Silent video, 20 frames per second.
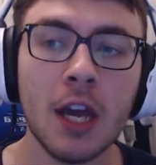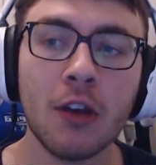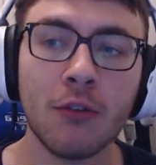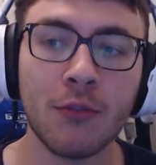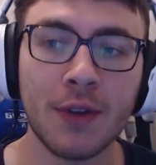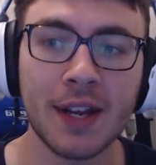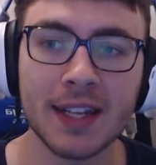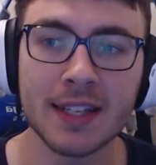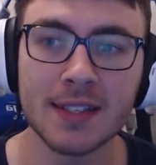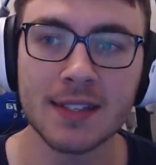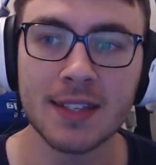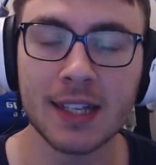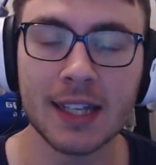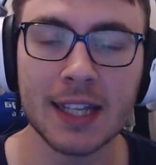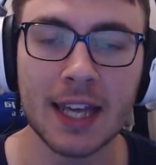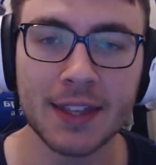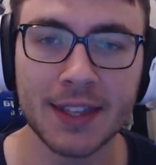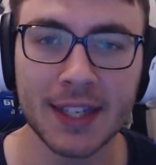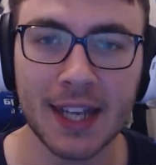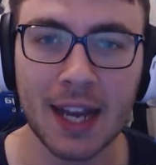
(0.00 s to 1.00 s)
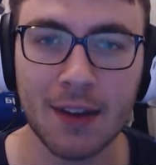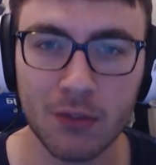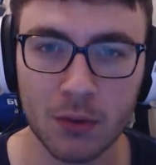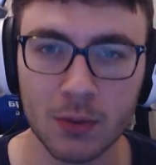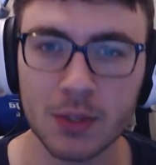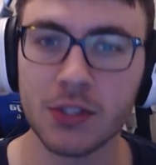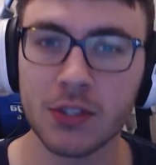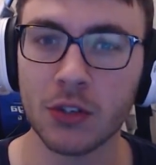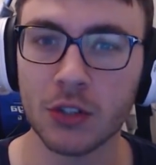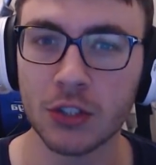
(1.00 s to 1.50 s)
realistically, I think
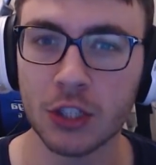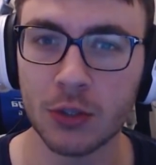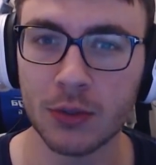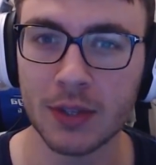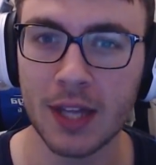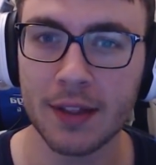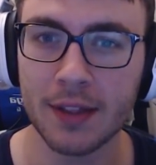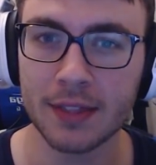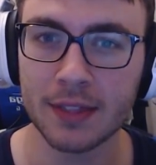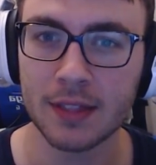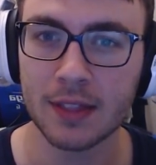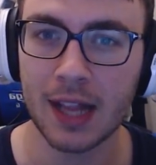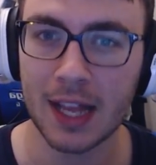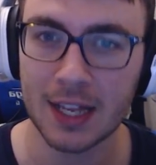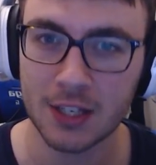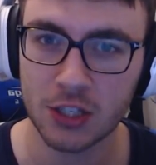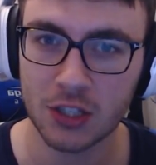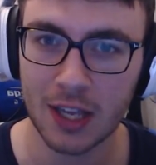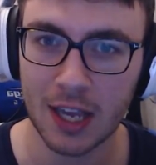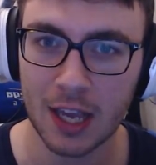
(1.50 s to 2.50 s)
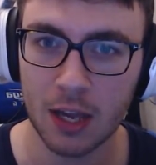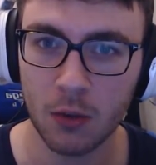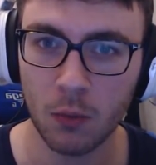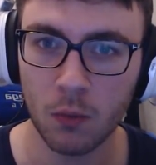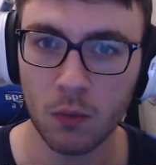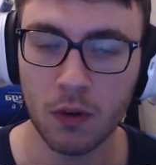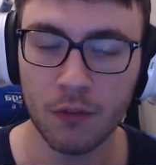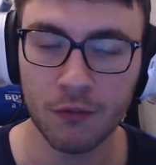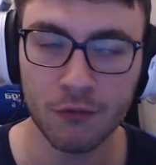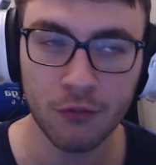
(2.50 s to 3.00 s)
everyone sort of knew that last year,
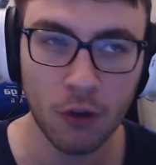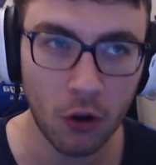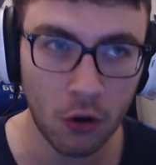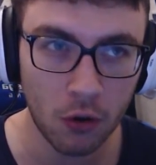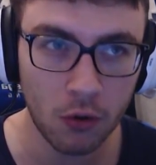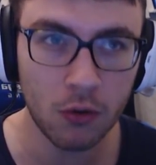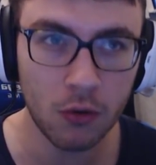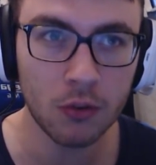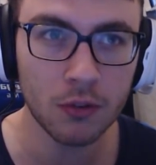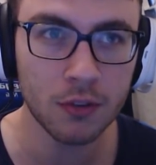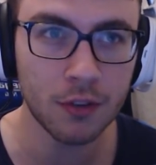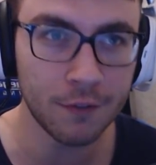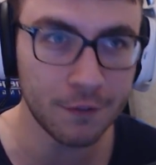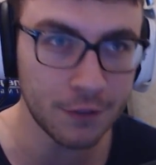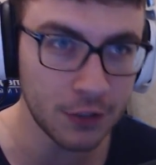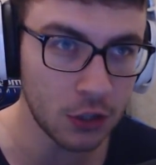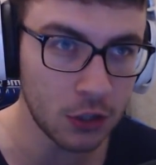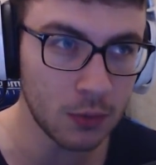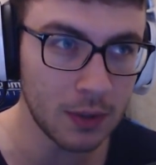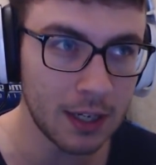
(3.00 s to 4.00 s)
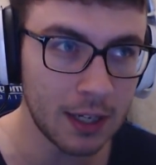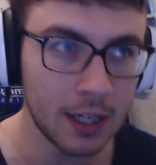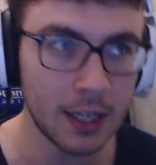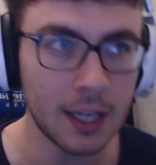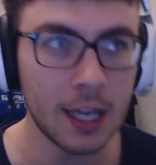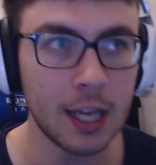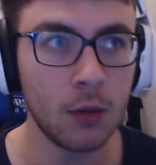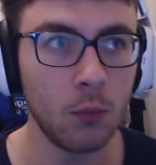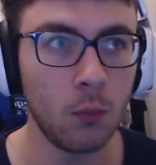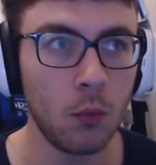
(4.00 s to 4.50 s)
for the viewer,
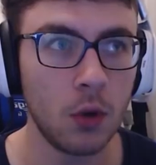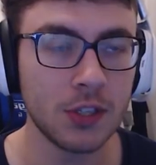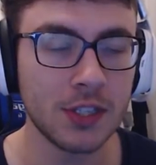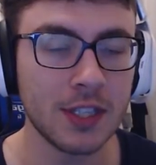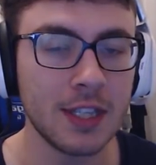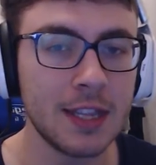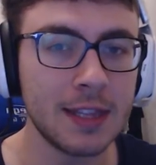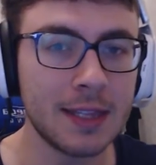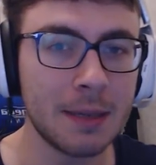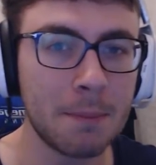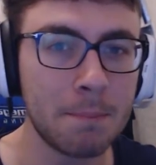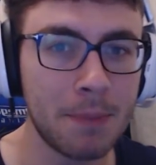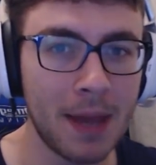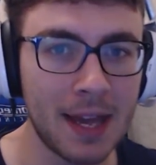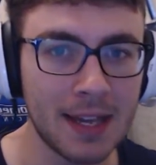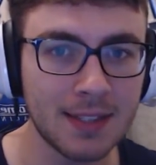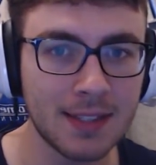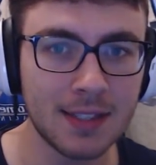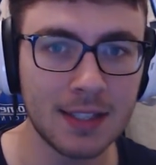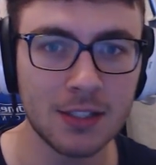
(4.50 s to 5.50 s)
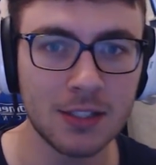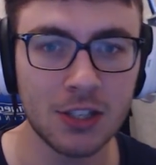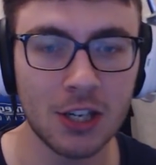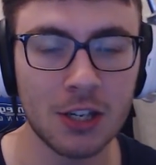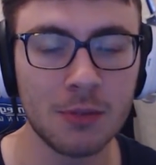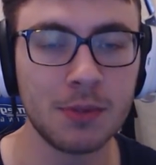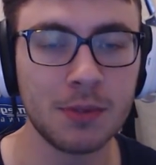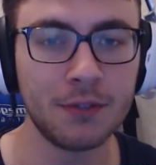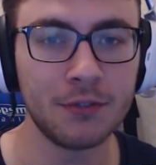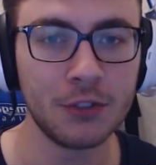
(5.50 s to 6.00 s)
it wasn't the best in
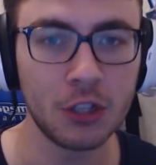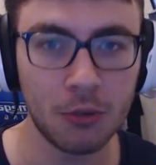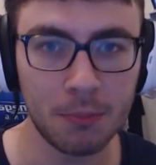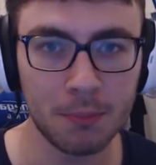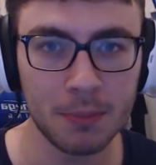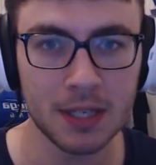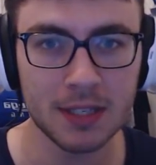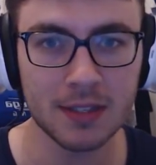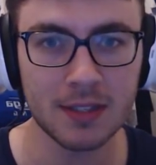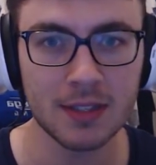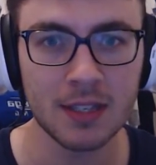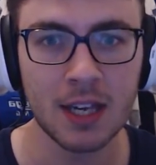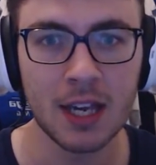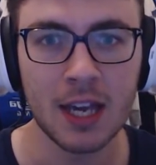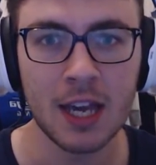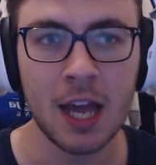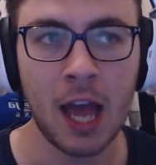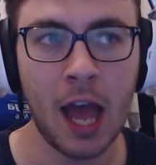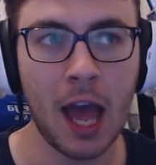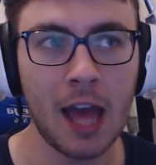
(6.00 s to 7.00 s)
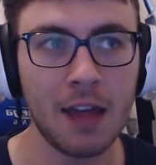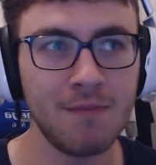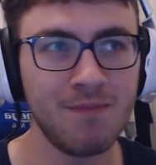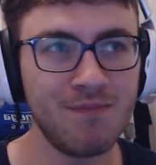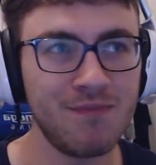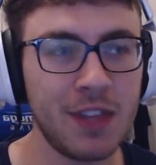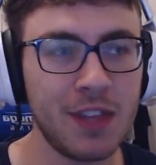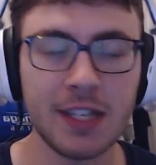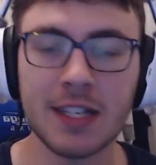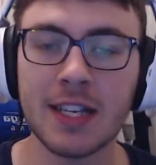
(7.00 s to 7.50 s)
terms of numbers.
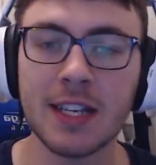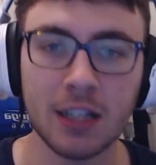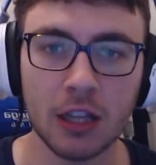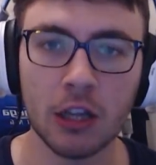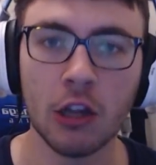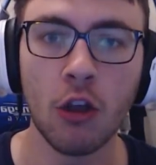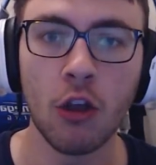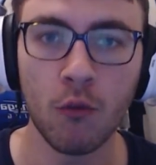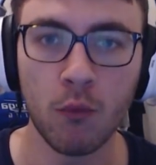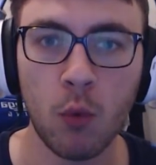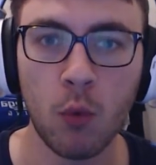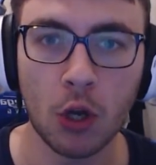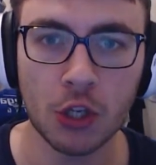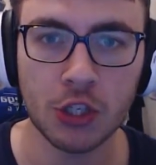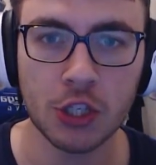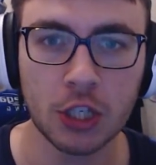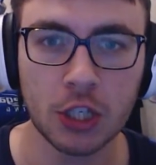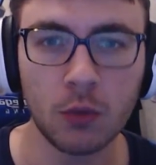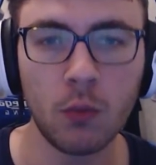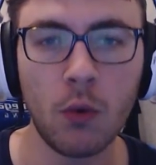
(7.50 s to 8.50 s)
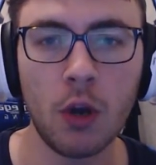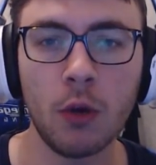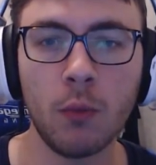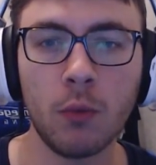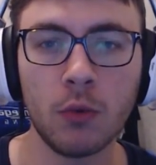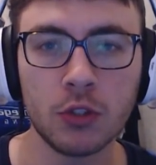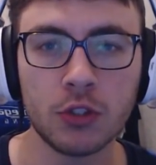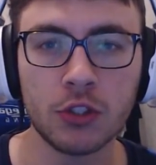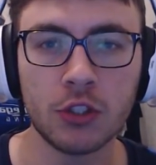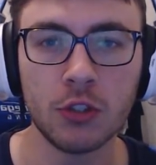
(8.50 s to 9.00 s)
They didn't love watching
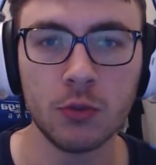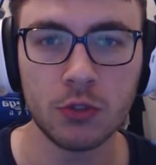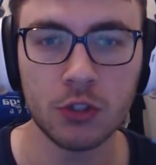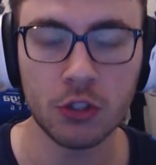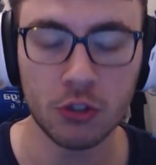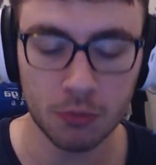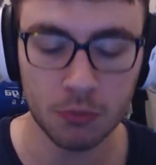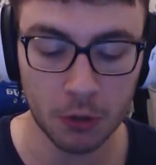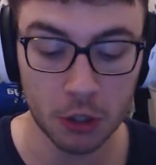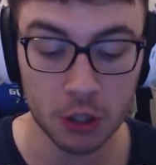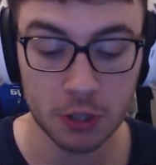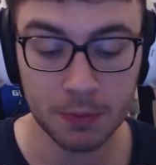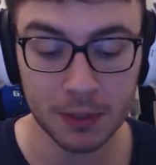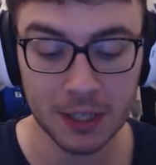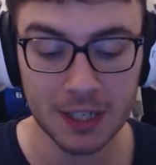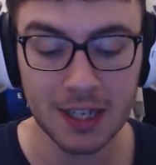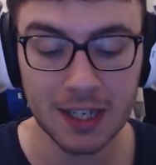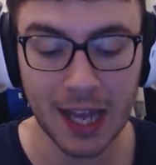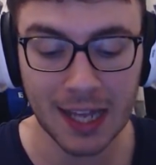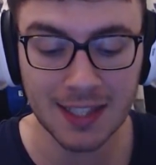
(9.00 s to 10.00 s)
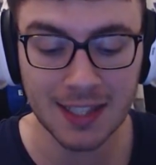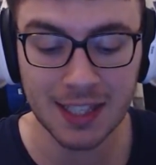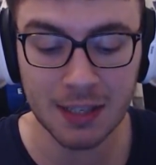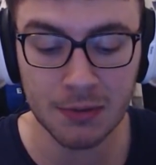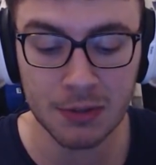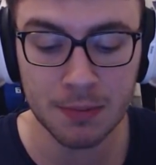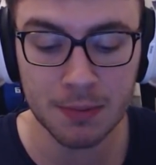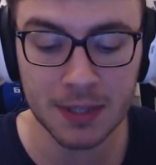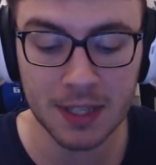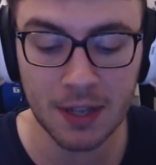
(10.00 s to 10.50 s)
World War II too much, but it
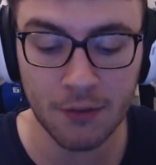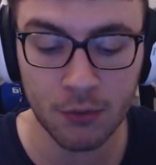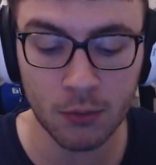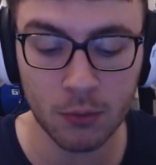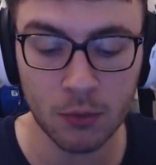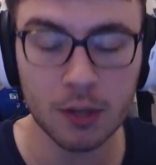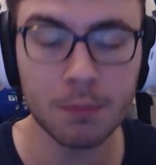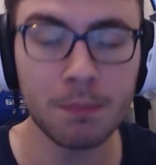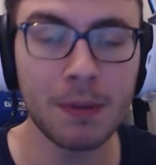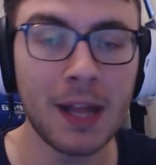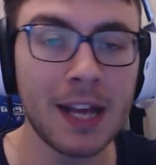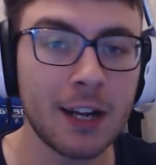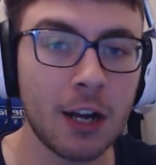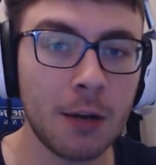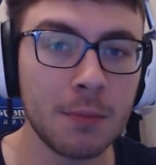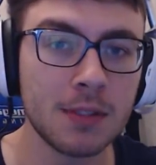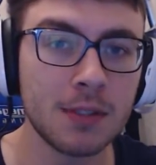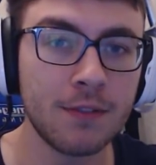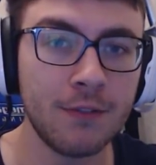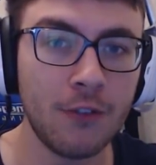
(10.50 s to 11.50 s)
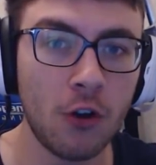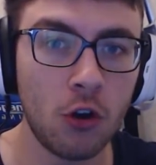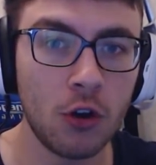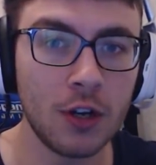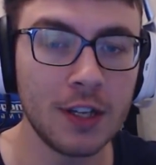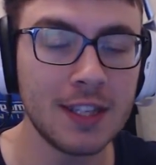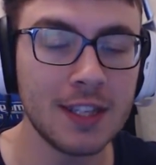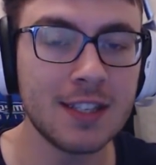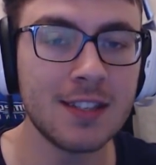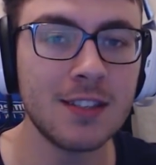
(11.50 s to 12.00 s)
seems to be different with Black Ops
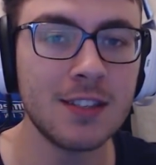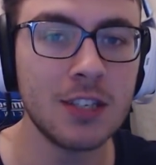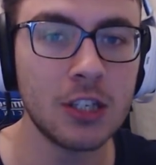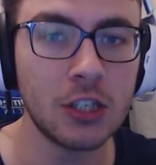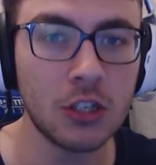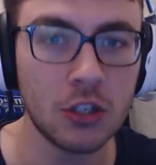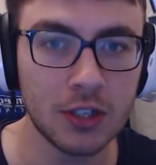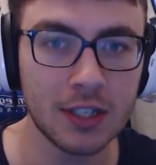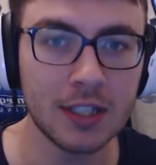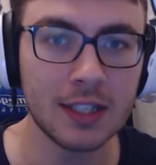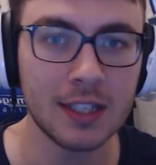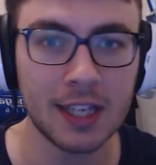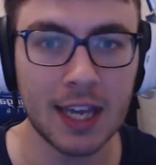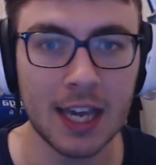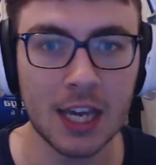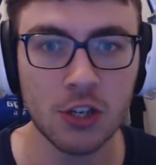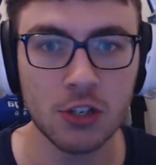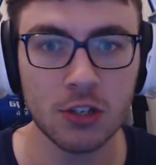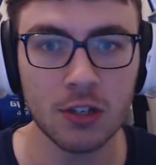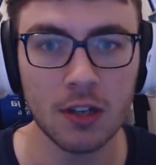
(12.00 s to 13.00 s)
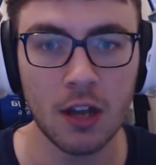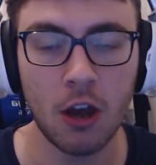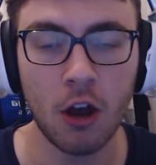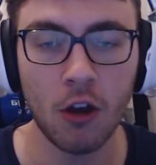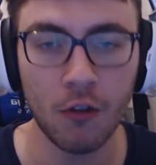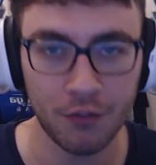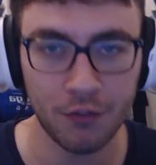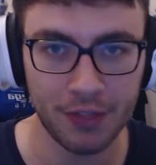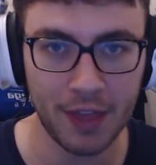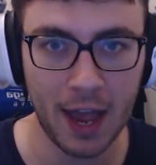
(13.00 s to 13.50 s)
4, and this is a good indication
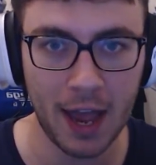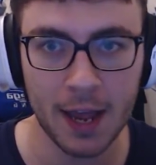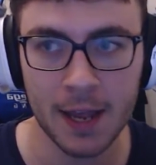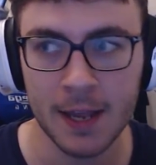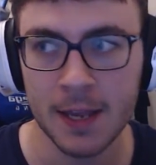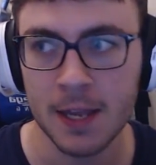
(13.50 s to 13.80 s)
of that.